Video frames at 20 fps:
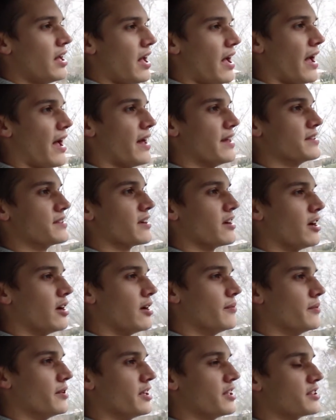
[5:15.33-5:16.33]
And
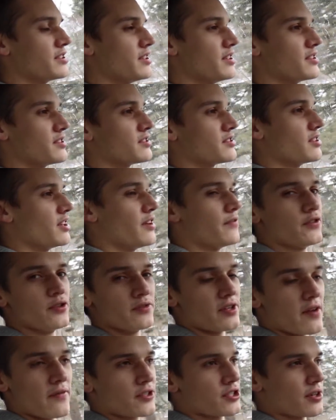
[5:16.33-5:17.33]
it's if you've
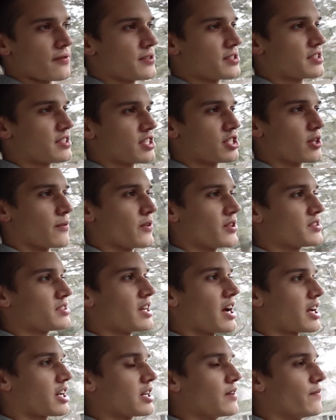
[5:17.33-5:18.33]
never driven stick shift, it's
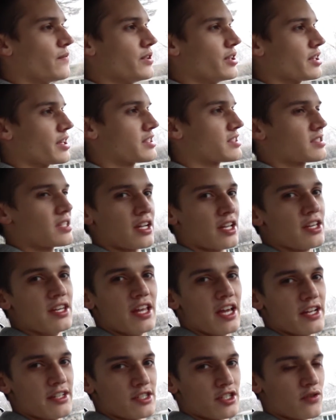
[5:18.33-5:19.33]
not going to feel like second
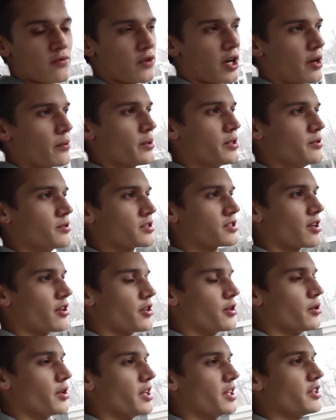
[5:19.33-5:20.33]
nature right when you start
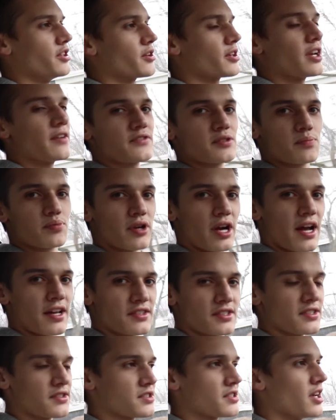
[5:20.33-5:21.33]
doing it. You're going to have to
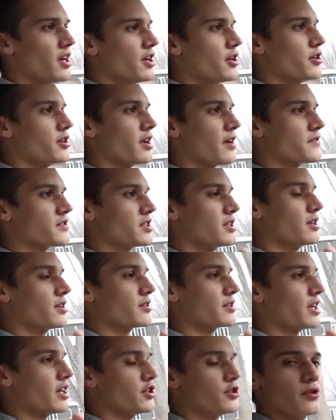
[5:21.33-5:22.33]
practice, you have
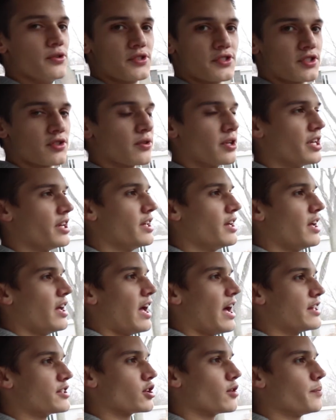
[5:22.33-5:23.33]
to get used to it,
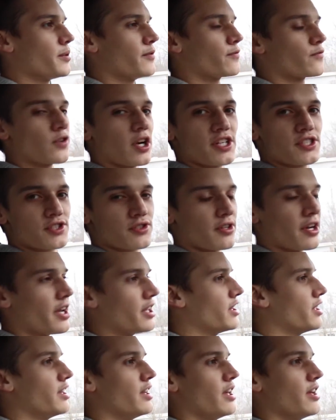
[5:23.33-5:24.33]
and don't be
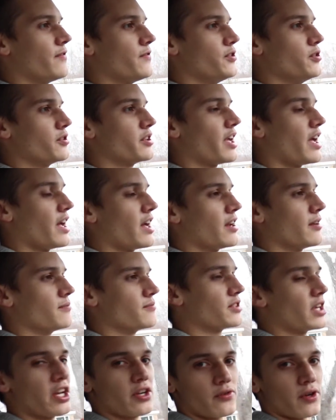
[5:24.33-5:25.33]
frustrated if you
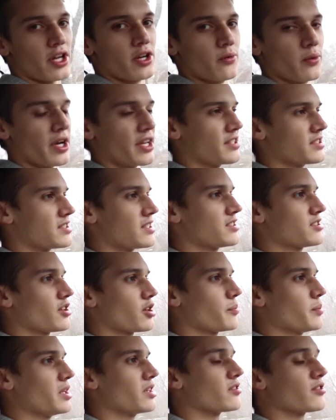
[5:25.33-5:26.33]
can't get it right away, because it
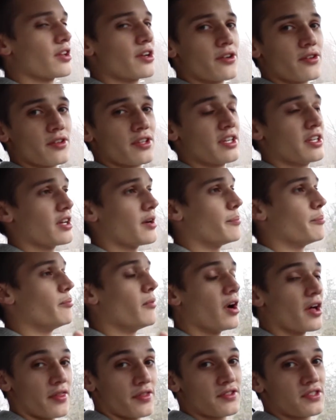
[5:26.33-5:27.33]
took me literally a
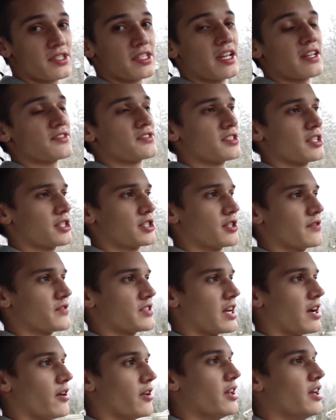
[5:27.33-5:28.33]
month to get stick shift
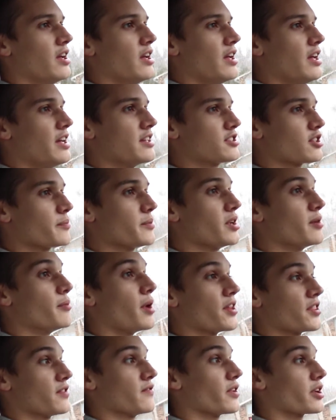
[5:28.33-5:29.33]
down. It took me a
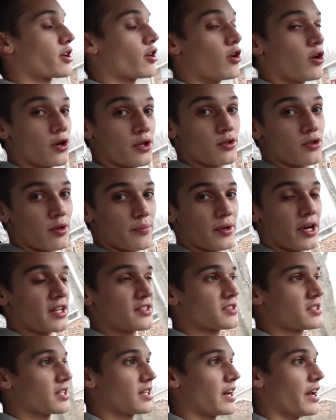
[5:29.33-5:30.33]
month of like hardcore
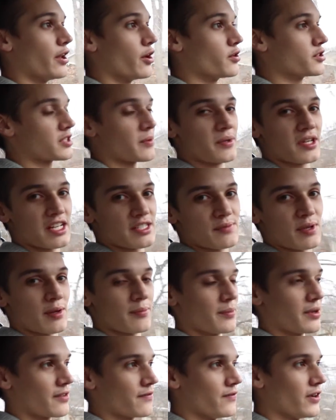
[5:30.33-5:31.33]
practicing, and I know some of you guys
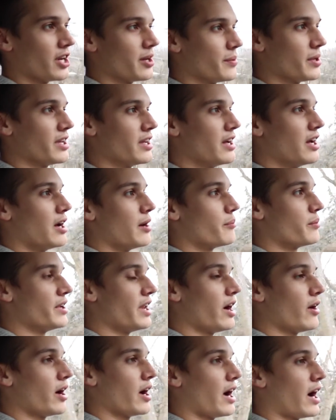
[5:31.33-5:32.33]
make fun of me, but
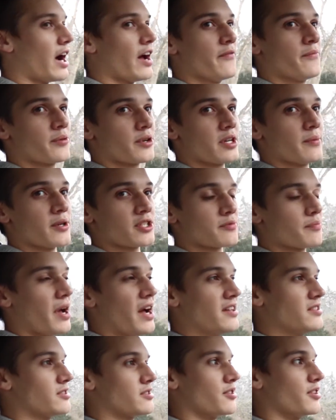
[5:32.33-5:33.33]
now I've pretty much
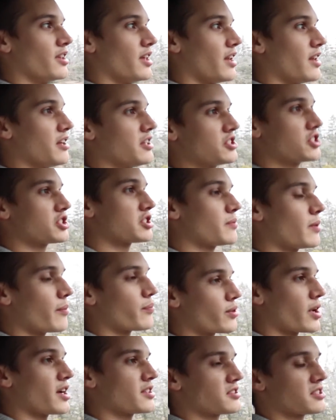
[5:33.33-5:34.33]
mastered it, and it's just about
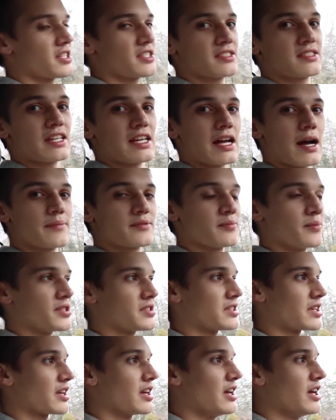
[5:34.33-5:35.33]
practicing, staying
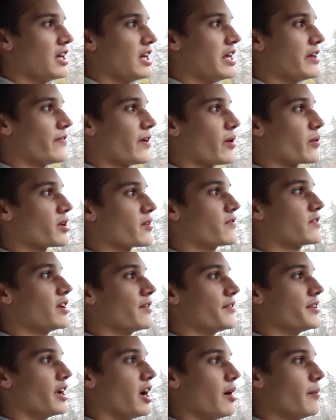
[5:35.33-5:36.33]
optimistic. If I would have
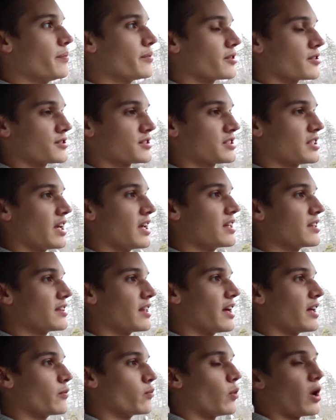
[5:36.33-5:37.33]
given up or saying
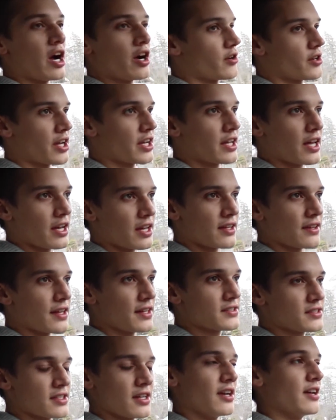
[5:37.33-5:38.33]
that, why aren't I getting
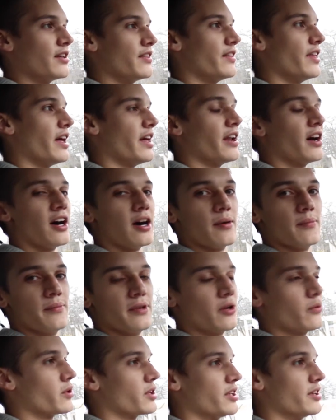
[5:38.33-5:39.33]
this? Then
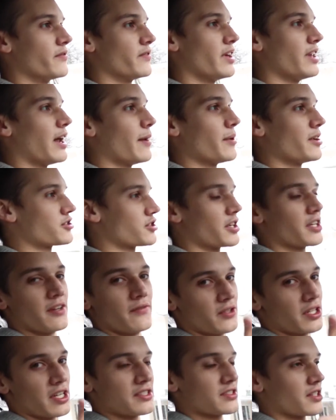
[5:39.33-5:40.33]
it wouldn't have, and I'm not trying to
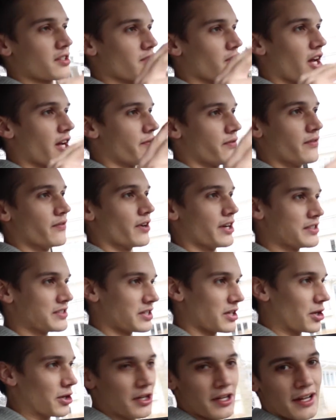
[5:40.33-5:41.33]
give you guys like life advice
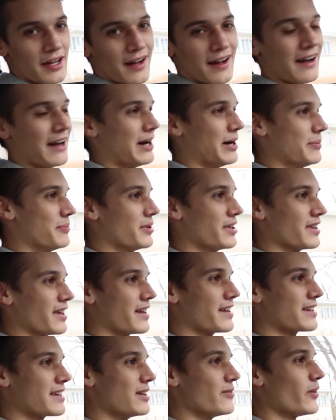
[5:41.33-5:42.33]
here, but
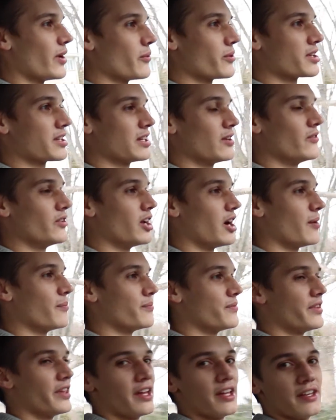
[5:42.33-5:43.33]
like if I would have given
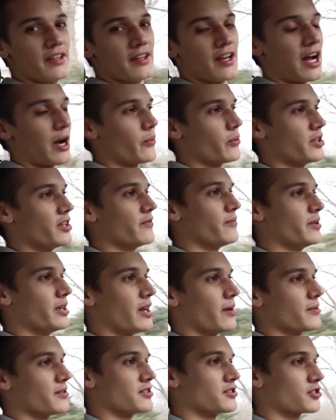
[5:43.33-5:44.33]
up, then I wouldn't have been
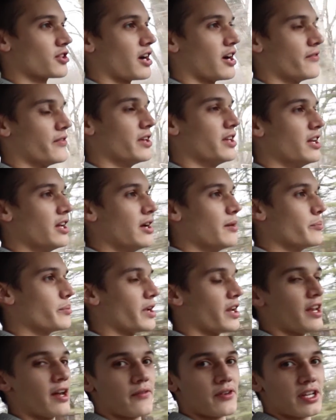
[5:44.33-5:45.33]
able to drive it. But
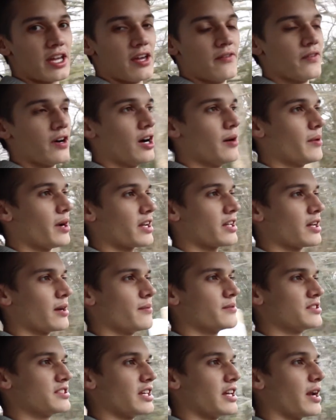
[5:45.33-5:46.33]
I never gave up. I
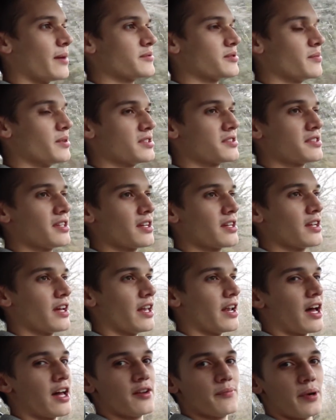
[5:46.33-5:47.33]
stayed optimistic,
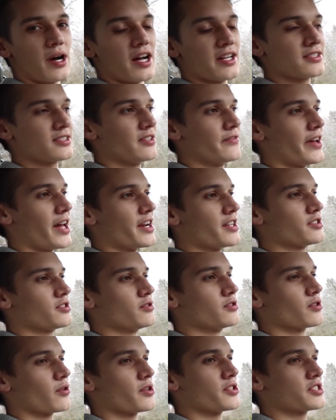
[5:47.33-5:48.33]
and I had a positive
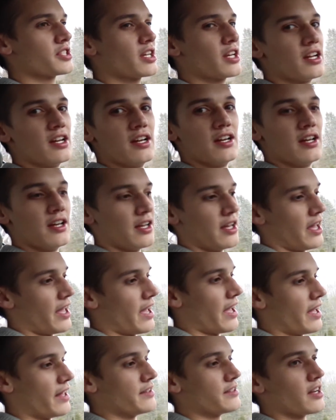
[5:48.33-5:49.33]
attitude towards it,
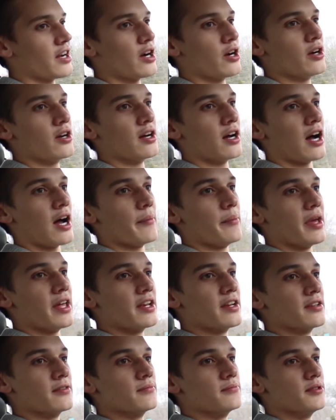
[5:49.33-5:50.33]
and I made
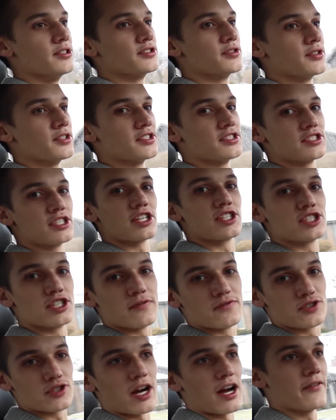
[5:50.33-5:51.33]
it into the stick
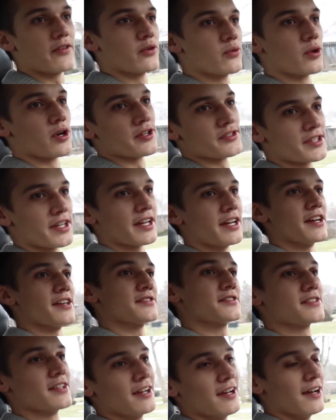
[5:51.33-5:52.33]
shift driving world, I
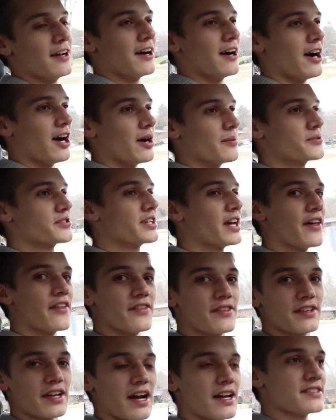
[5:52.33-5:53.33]
guess. So yeah,
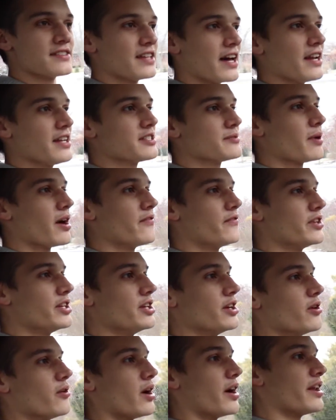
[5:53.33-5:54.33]
guys, that is my
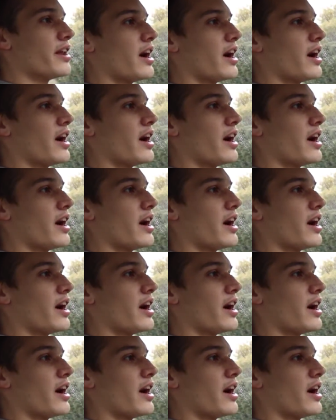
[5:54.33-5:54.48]
video on